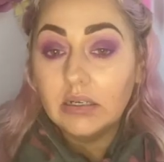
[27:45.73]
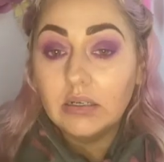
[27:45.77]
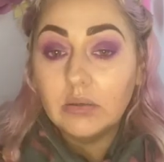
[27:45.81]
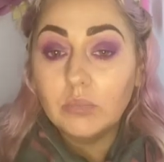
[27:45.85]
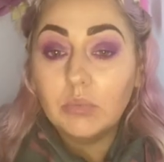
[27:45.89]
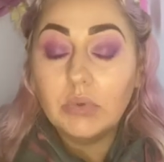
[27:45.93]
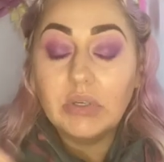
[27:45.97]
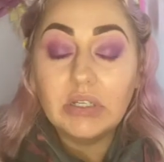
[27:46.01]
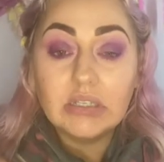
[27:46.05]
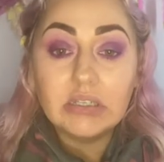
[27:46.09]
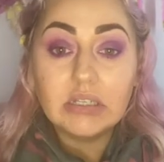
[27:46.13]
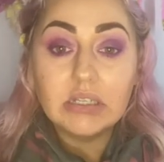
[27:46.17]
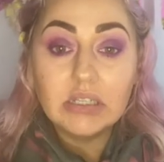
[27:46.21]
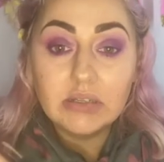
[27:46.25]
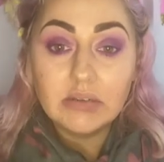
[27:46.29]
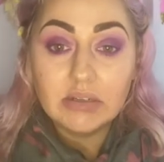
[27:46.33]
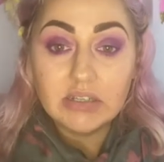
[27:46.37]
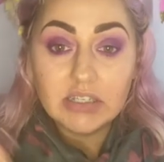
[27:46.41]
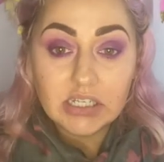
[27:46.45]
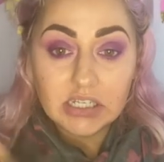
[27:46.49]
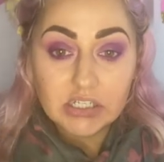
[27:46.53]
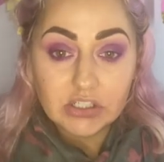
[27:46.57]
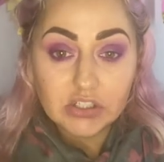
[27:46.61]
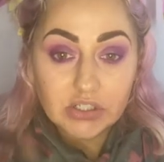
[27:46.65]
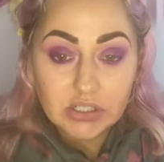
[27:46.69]
with
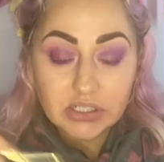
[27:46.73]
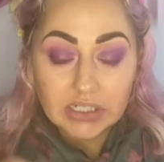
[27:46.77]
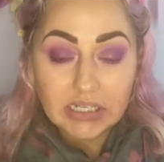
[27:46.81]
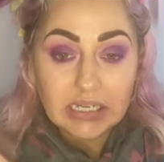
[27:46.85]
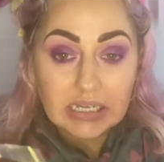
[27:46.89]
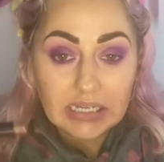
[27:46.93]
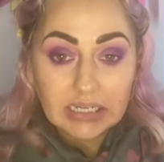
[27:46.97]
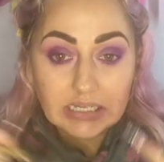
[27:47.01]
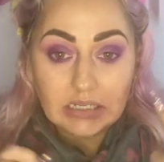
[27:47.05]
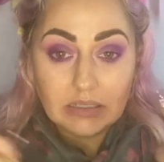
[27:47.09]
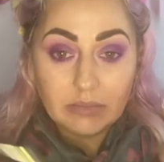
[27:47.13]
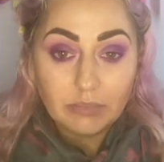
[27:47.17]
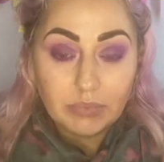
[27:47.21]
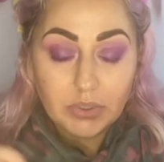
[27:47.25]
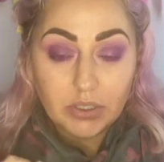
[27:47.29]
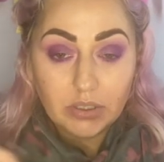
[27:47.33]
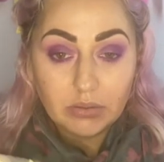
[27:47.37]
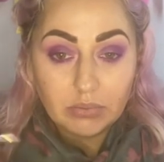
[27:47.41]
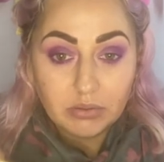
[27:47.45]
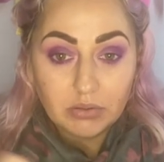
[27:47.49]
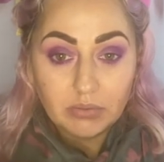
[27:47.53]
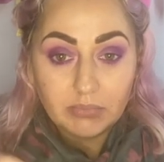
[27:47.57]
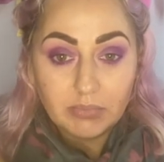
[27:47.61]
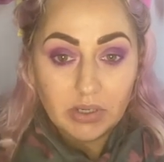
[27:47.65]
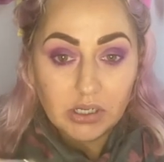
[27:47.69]
such a colour
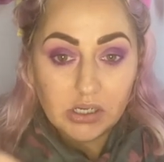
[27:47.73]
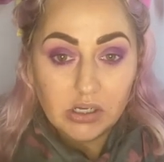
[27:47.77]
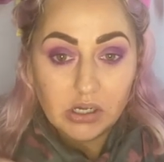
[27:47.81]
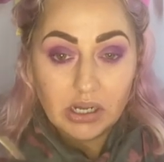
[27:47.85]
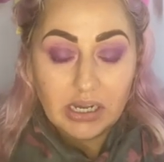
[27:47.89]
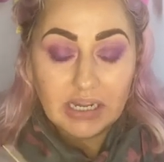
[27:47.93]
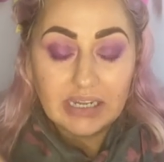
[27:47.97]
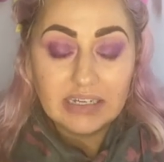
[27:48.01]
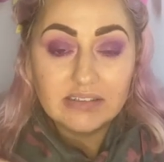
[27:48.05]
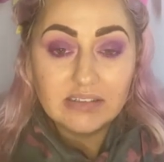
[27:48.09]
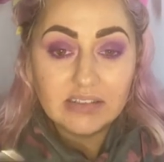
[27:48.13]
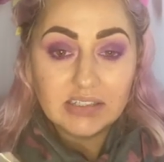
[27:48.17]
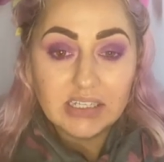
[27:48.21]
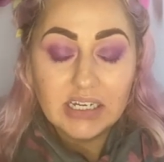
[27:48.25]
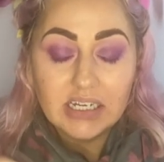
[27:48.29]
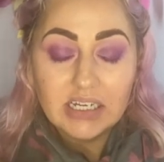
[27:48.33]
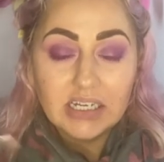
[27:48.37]
purple in my eyes,